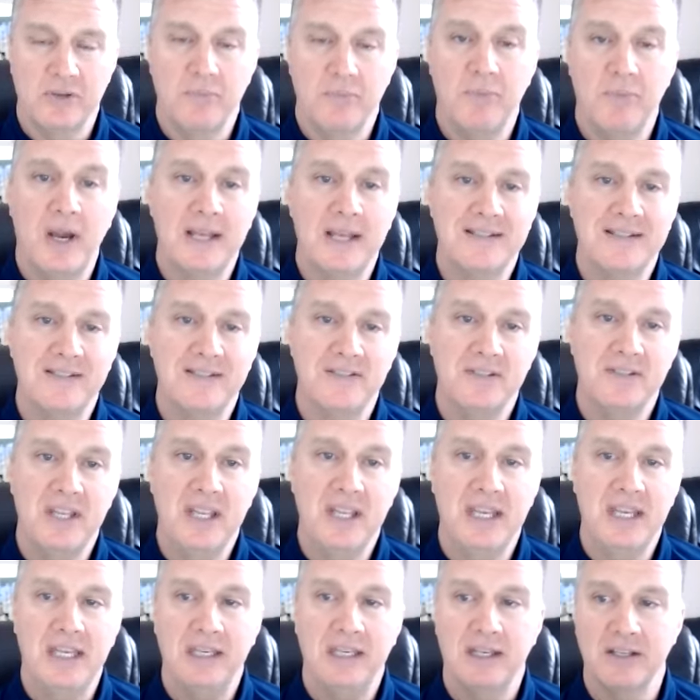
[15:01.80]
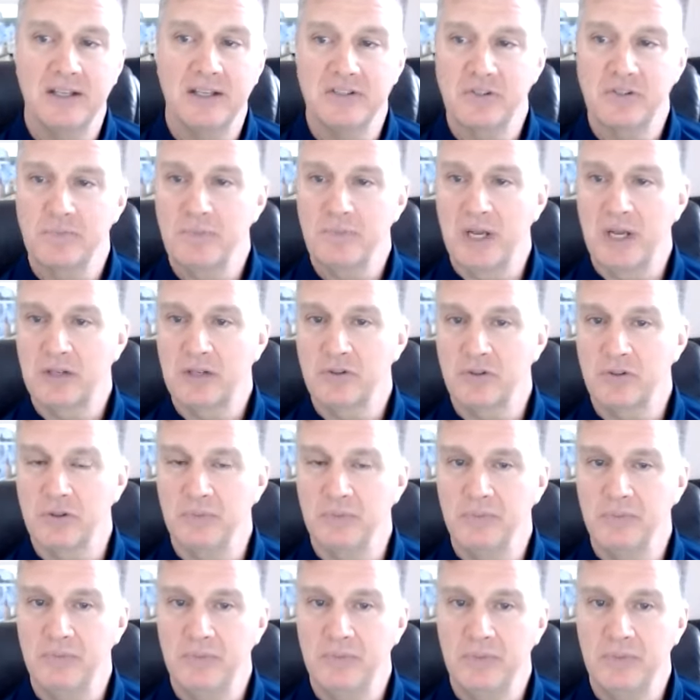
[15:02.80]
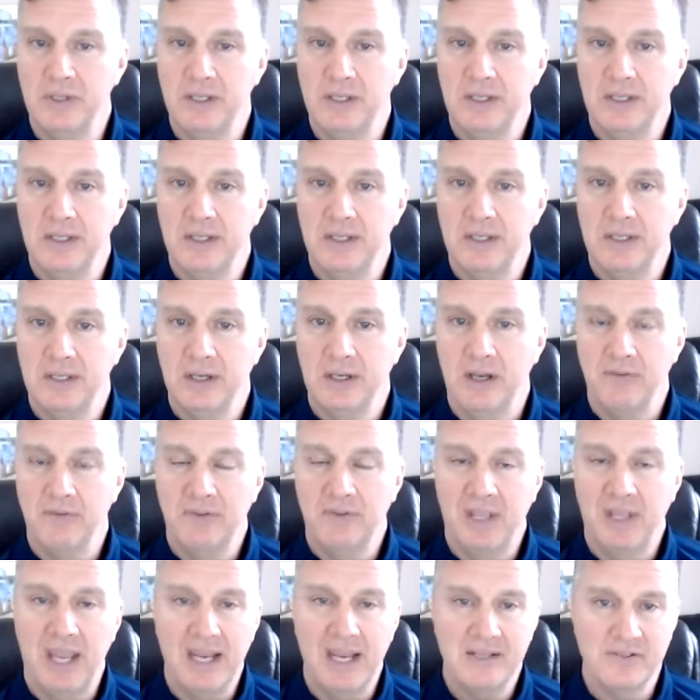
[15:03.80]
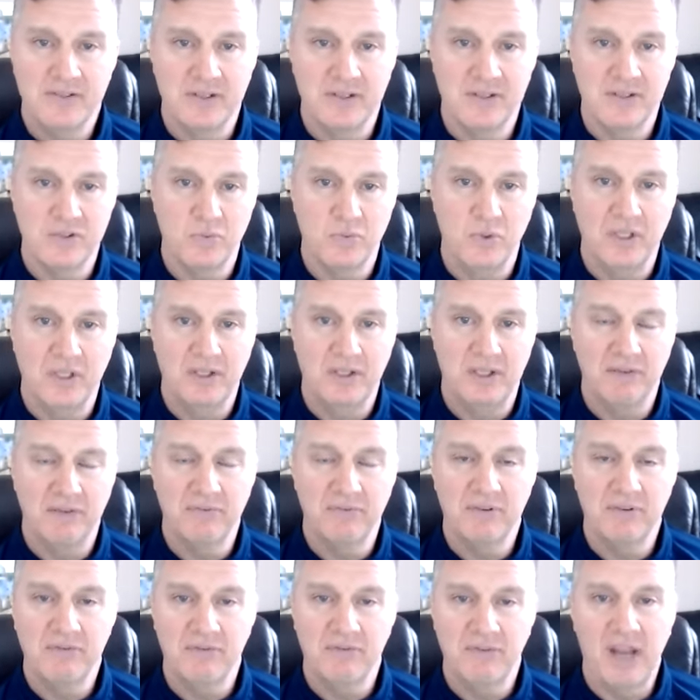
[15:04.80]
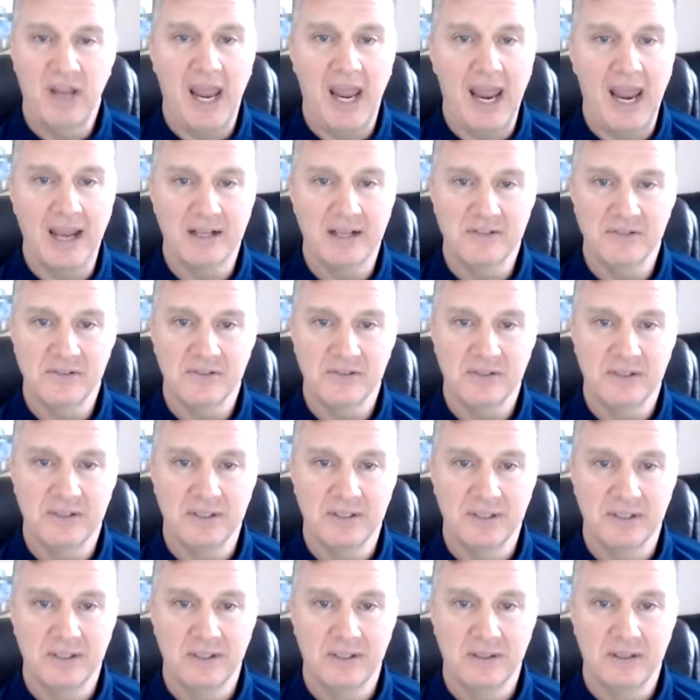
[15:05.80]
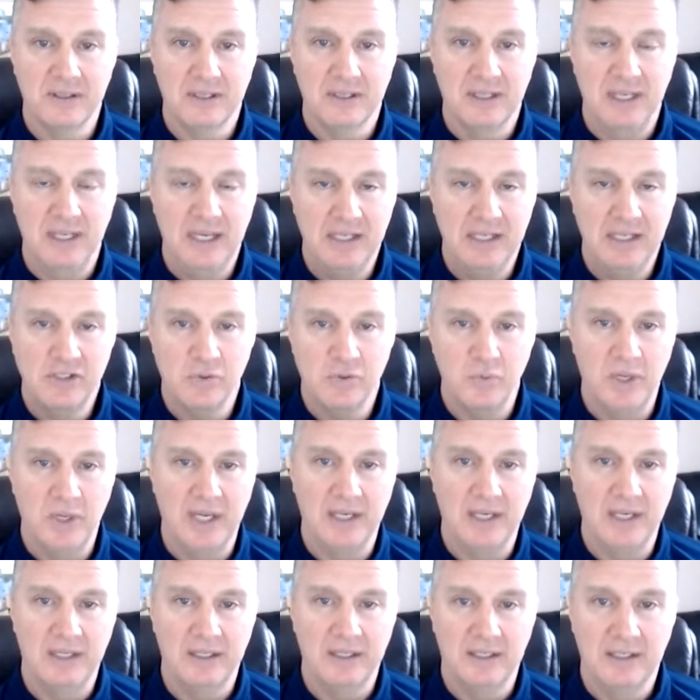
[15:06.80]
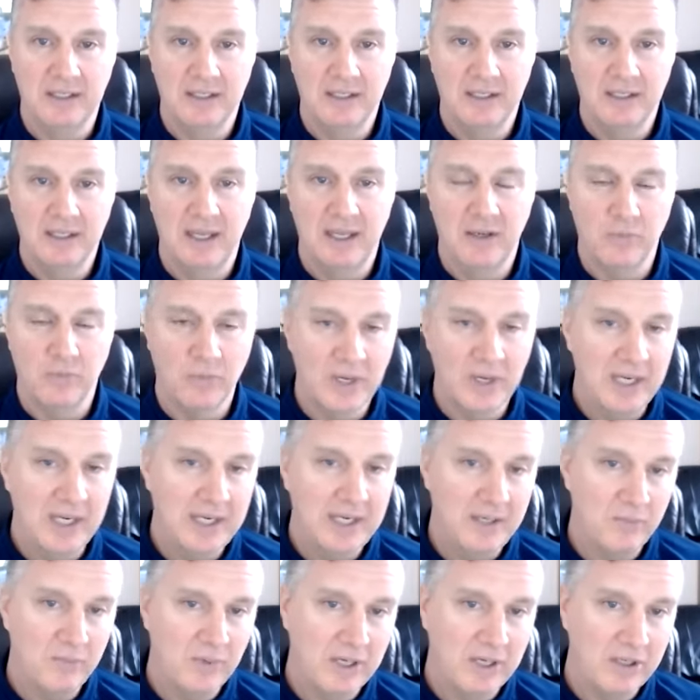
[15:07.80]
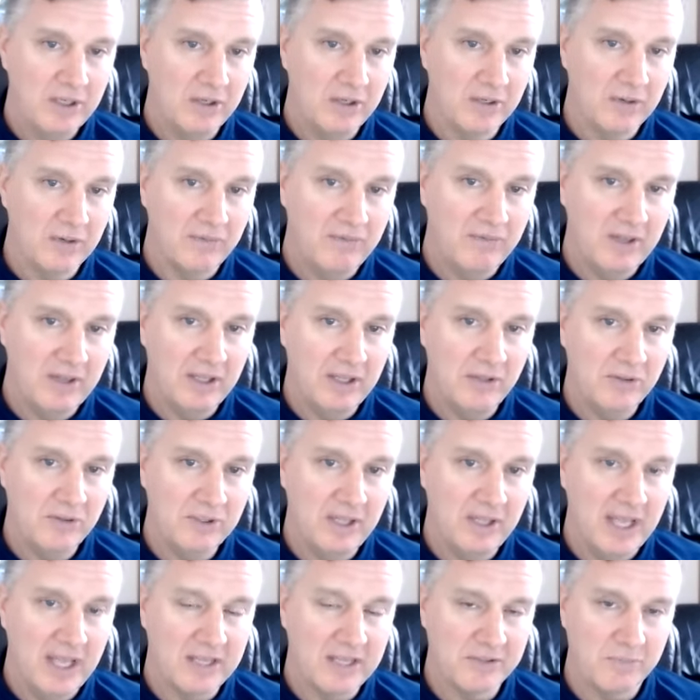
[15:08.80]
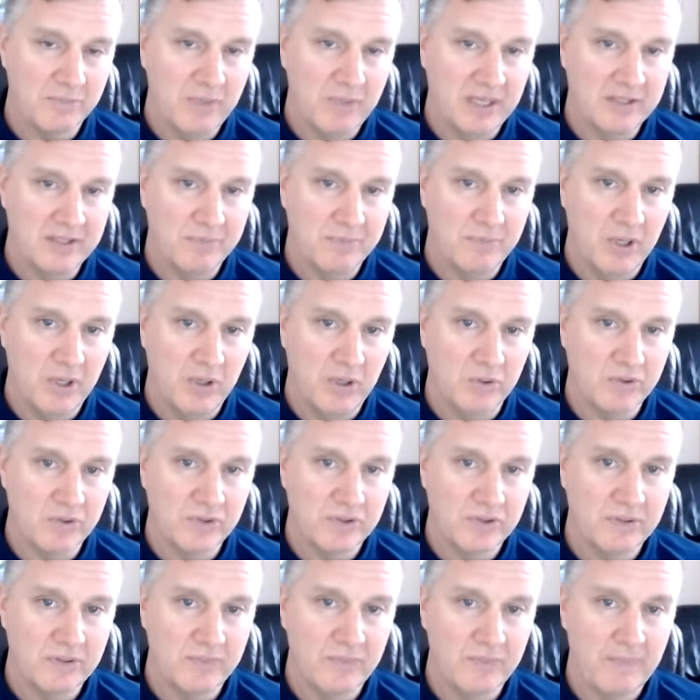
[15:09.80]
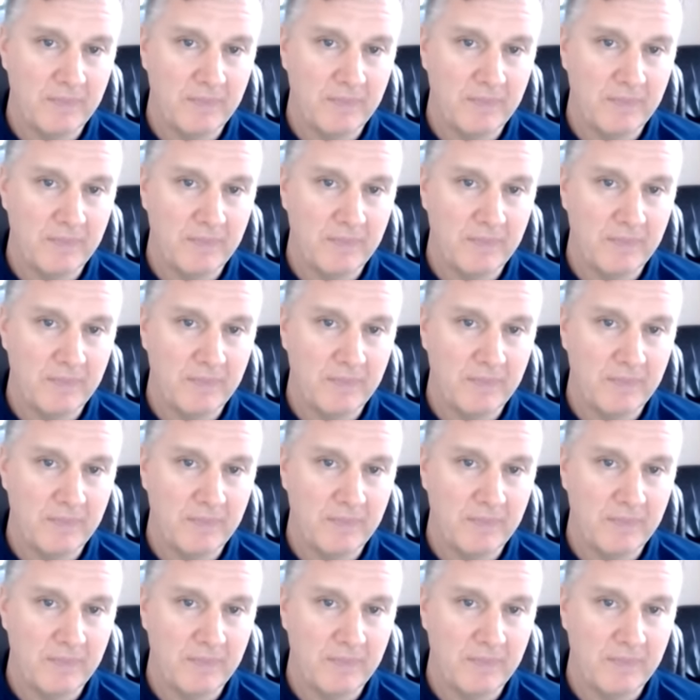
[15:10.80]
And by seeing a spectrum of cases with different facts each week and reading what your fellow classmates post,